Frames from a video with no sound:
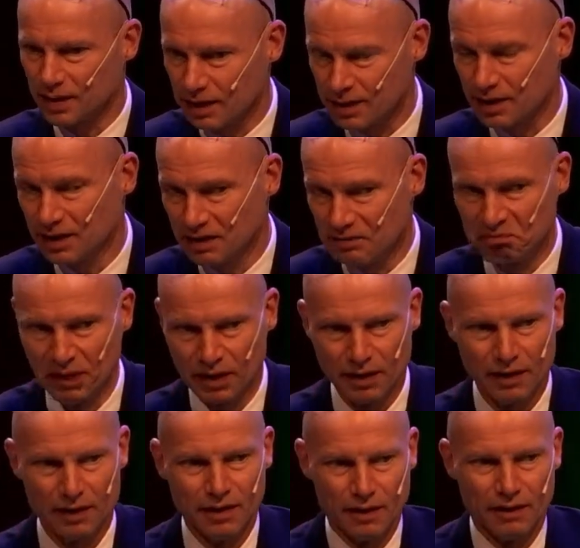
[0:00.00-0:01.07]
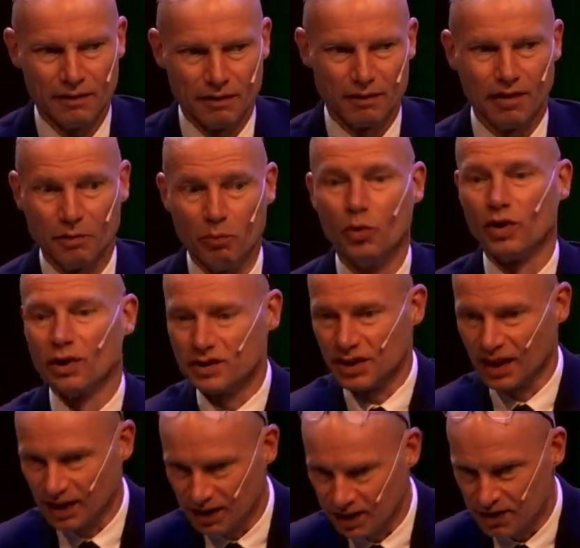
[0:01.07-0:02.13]
uh, more challenges because of
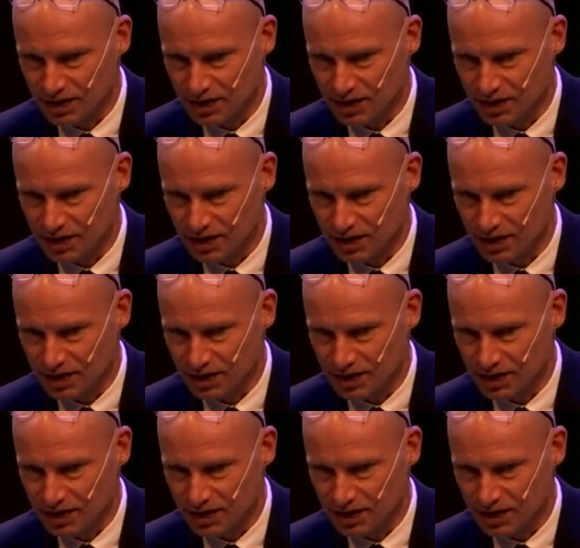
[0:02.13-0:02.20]
that.